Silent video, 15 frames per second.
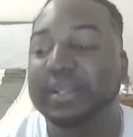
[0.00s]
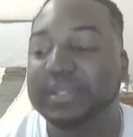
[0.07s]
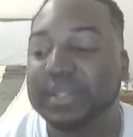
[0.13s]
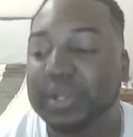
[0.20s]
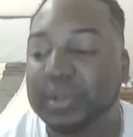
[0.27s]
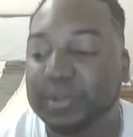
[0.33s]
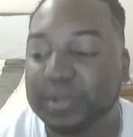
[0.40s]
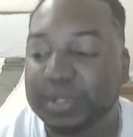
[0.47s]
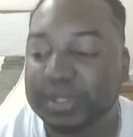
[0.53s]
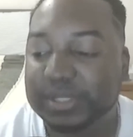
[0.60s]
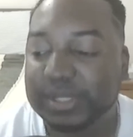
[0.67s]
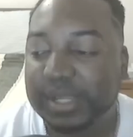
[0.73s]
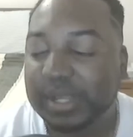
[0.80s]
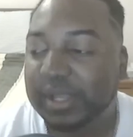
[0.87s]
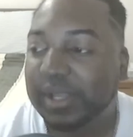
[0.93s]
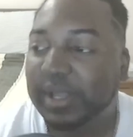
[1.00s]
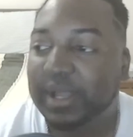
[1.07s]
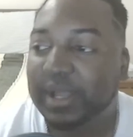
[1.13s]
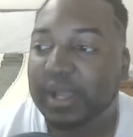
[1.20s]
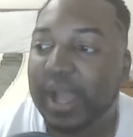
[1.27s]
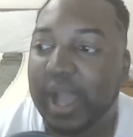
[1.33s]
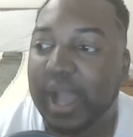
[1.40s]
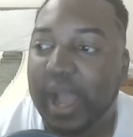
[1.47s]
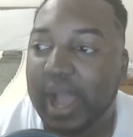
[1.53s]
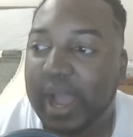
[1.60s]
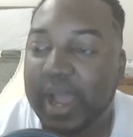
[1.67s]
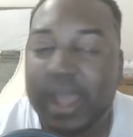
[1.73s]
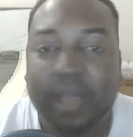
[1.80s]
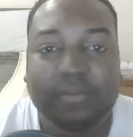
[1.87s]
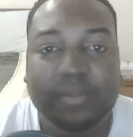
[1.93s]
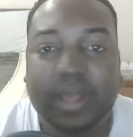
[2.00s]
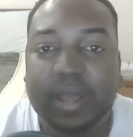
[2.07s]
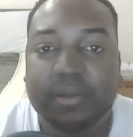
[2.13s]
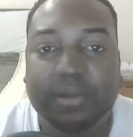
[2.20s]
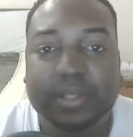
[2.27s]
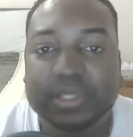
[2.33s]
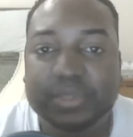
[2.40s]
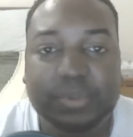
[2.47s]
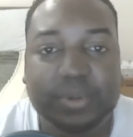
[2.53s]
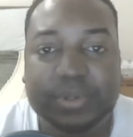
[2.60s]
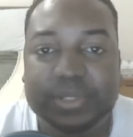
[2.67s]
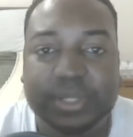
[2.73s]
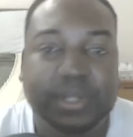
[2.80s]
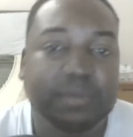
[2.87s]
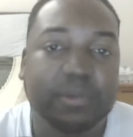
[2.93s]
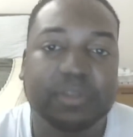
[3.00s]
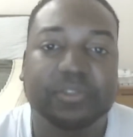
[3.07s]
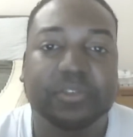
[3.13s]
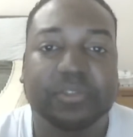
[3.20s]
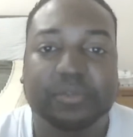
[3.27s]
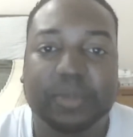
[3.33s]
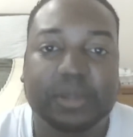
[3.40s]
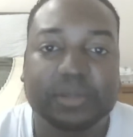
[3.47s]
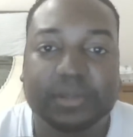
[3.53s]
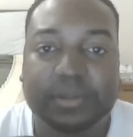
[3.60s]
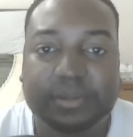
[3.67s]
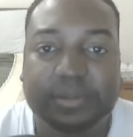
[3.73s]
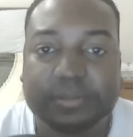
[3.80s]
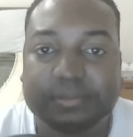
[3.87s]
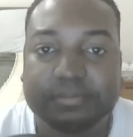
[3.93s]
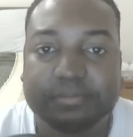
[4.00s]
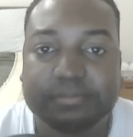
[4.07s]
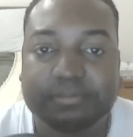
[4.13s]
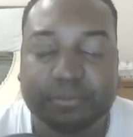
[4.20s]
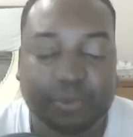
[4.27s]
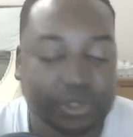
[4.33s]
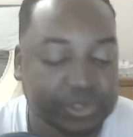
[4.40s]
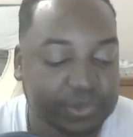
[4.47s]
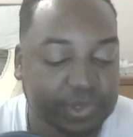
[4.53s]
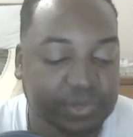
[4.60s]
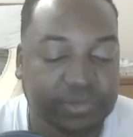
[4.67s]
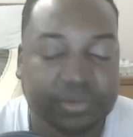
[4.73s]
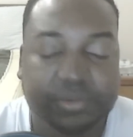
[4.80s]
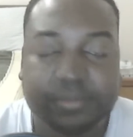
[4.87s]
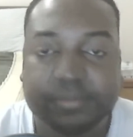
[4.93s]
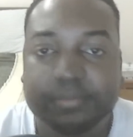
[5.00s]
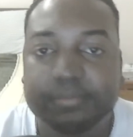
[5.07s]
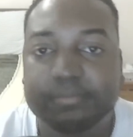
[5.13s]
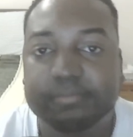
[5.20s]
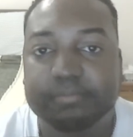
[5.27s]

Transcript: I can tell you this, I have not experienced any racism out there whatsoever.